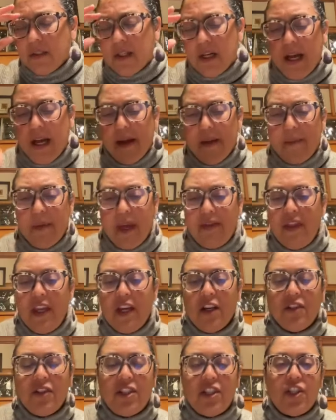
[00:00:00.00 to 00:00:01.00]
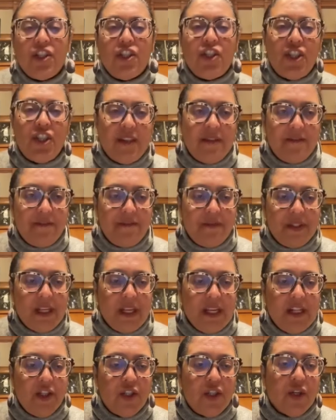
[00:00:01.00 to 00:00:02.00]
And there's a shift
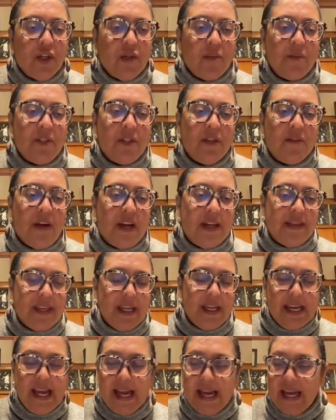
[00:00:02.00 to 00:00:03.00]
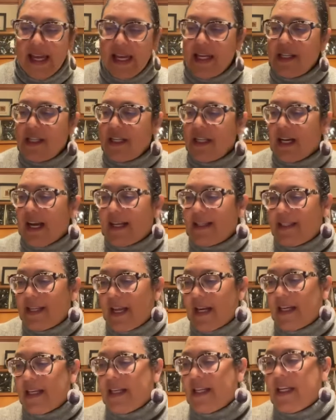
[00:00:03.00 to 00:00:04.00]
in terms of, I think, Indian
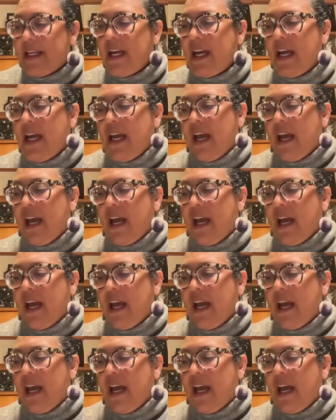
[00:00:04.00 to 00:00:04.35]
identity,